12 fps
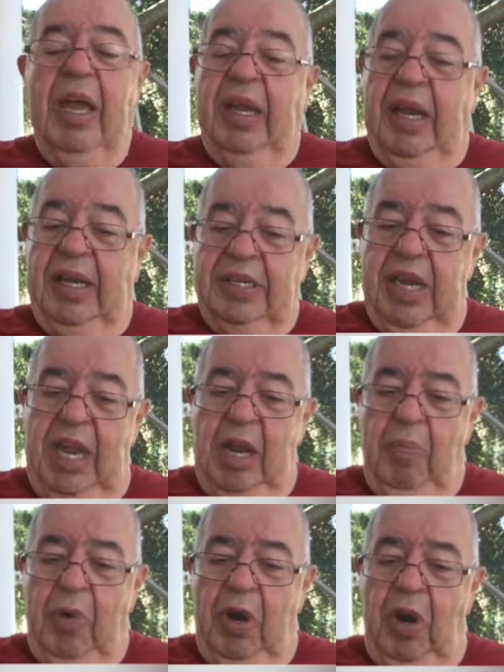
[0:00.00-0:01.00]
That's how you
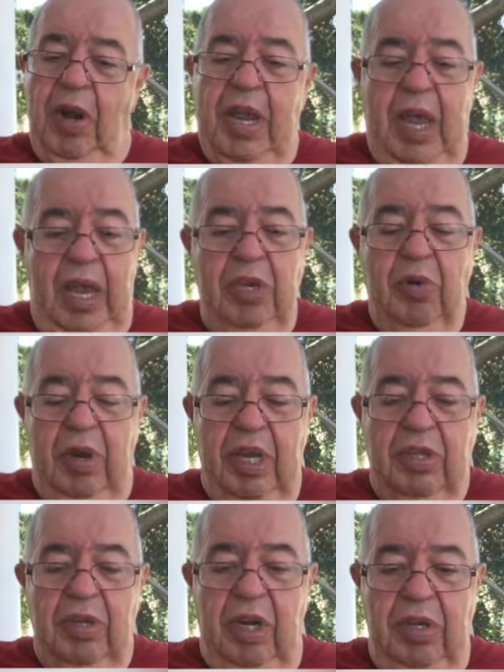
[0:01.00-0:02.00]
put it on there, and you'll get
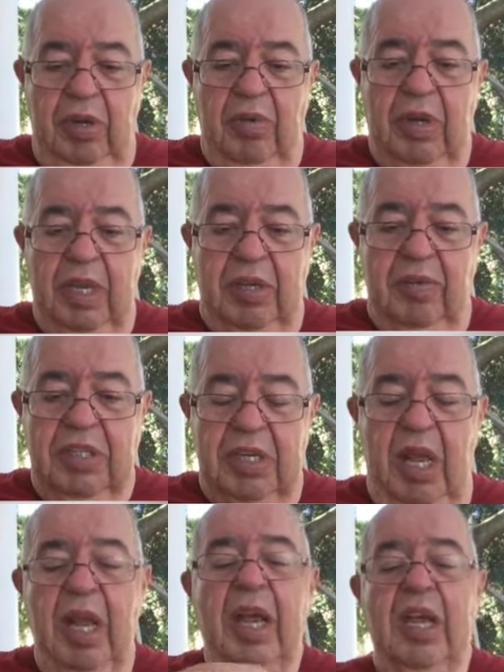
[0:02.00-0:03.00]
to you'll get to send
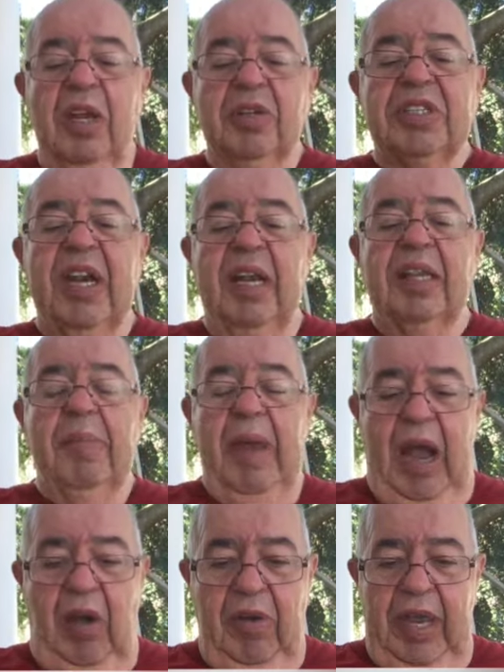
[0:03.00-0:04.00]
it, you'll send it to me.
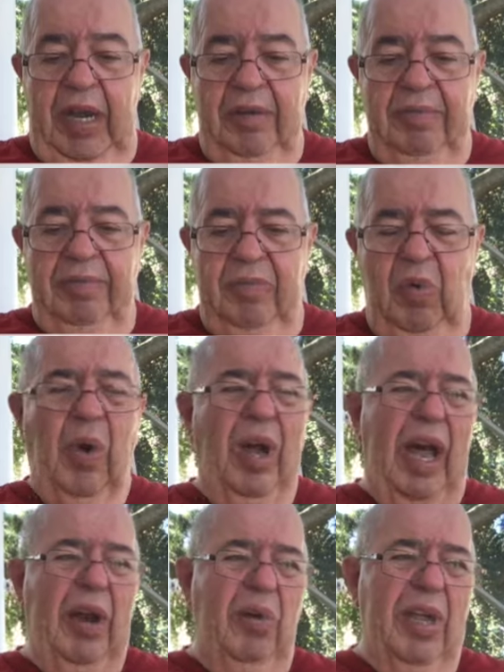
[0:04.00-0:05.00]
I'll get it. Well,
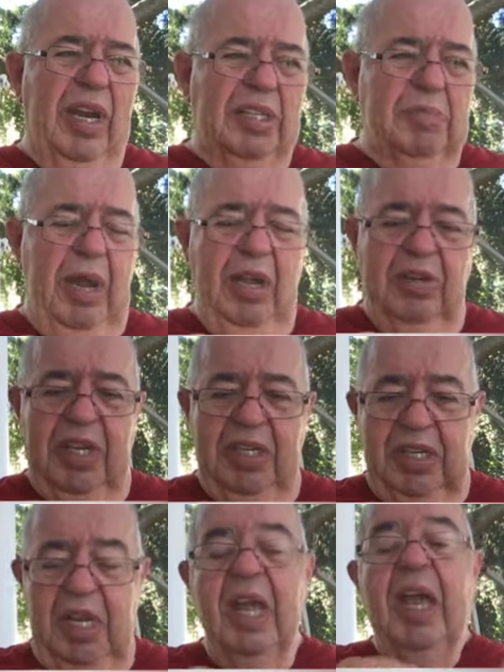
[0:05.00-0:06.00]
I don't get it. Somebody else
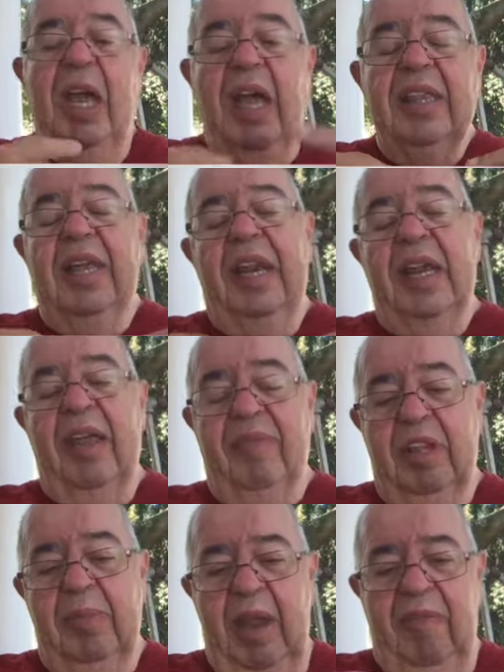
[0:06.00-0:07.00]
gets it, and then they give
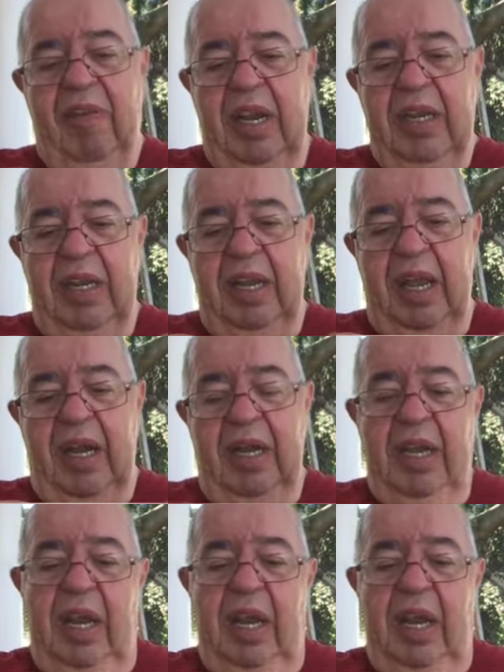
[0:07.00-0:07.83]
it to me if I need to get it